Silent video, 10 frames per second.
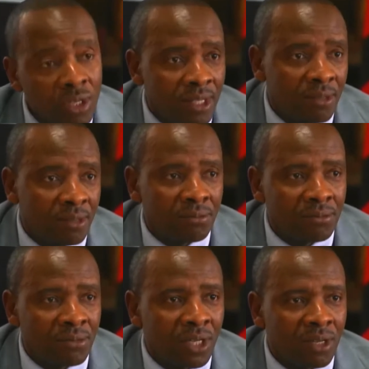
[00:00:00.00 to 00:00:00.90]
them.
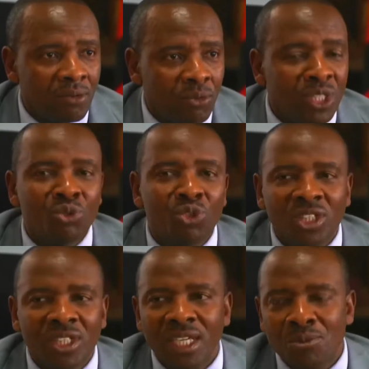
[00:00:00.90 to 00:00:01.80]
We do
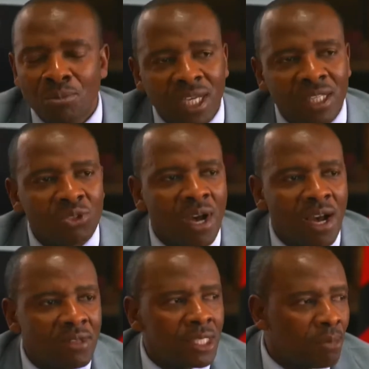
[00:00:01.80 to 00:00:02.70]
not expect to
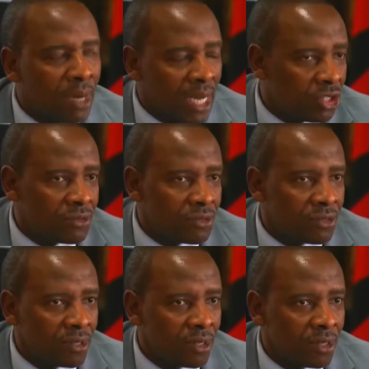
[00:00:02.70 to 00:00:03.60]
have these batches
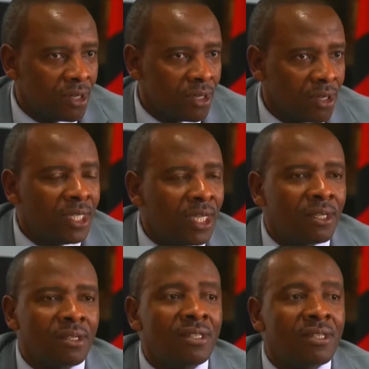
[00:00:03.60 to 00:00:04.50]
in
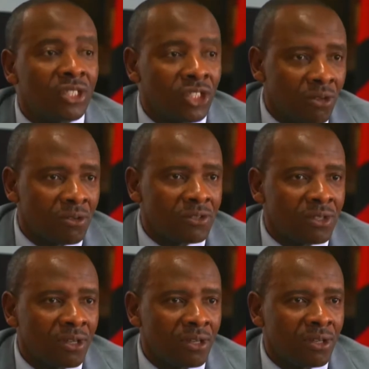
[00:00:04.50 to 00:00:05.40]
the shelves.
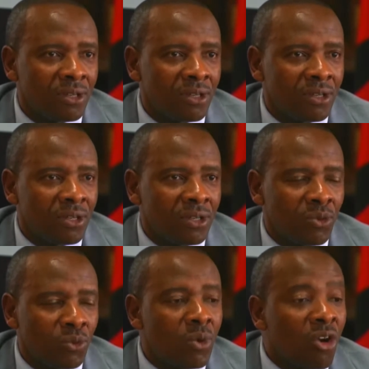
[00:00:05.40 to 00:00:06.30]

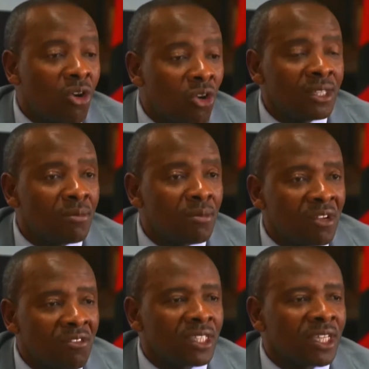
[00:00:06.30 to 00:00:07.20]
We were calling the
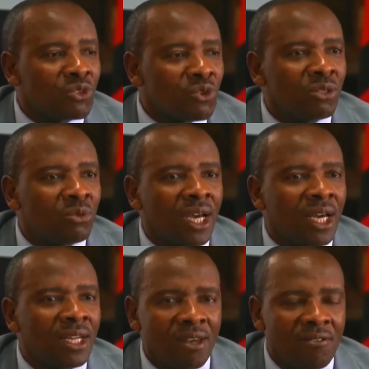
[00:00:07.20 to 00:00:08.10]
manufacturer so that we
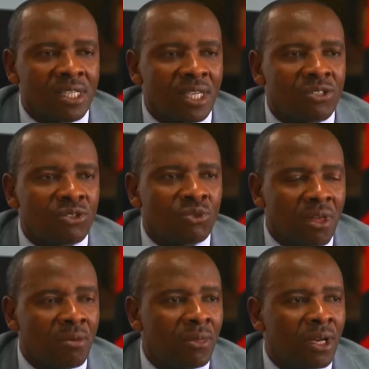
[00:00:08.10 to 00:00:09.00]
can emphasize to
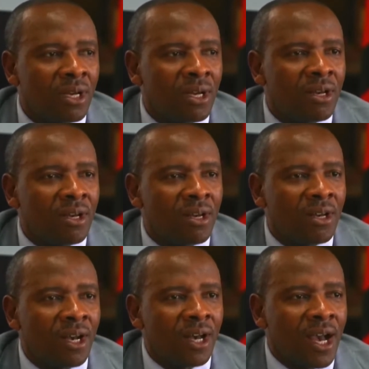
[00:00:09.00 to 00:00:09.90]
them
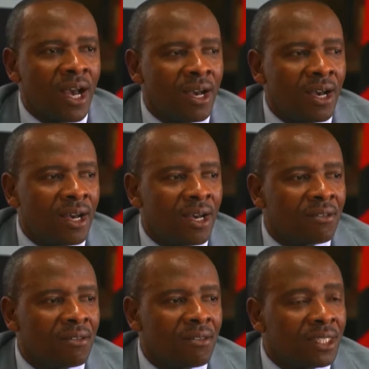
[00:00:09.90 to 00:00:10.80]

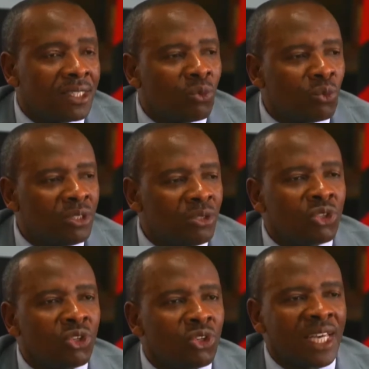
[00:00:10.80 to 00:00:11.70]
that we do
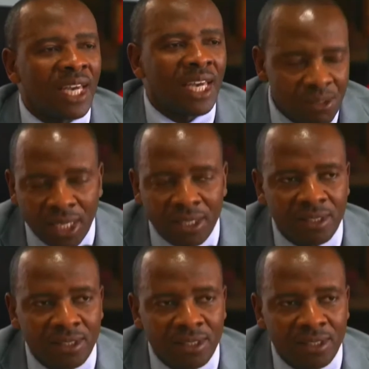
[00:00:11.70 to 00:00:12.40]
not expect